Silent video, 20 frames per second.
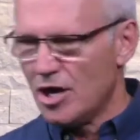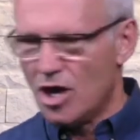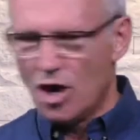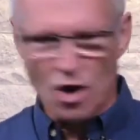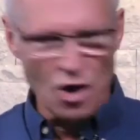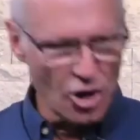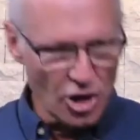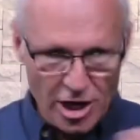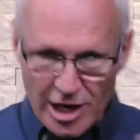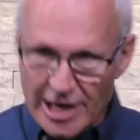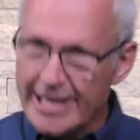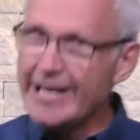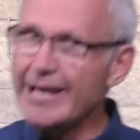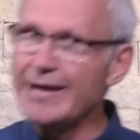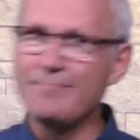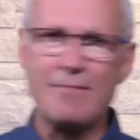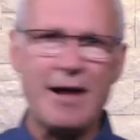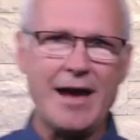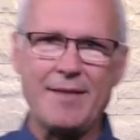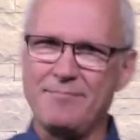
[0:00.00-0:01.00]
early
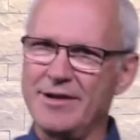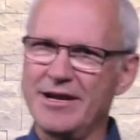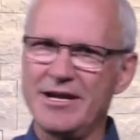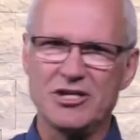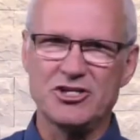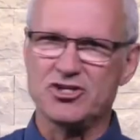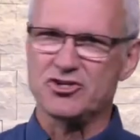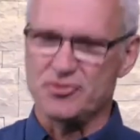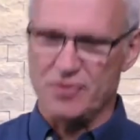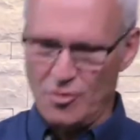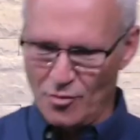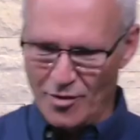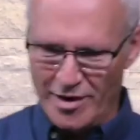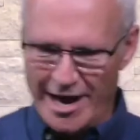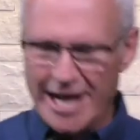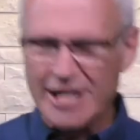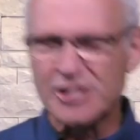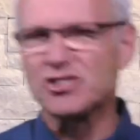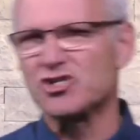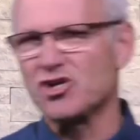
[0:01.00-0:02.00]
in my ministry, when
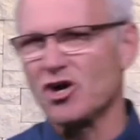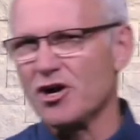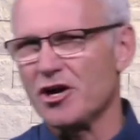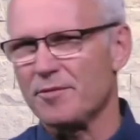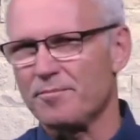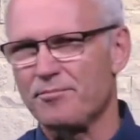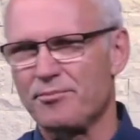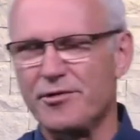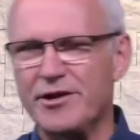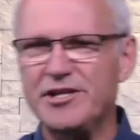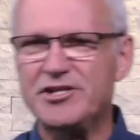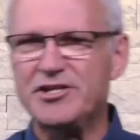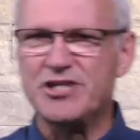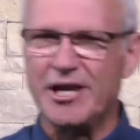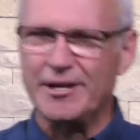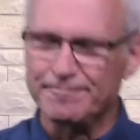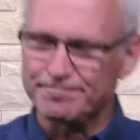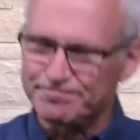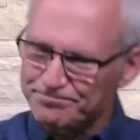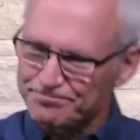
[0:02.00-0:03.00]
I started
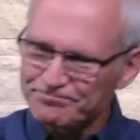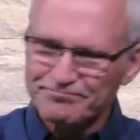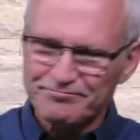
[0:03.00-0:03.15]
preaching,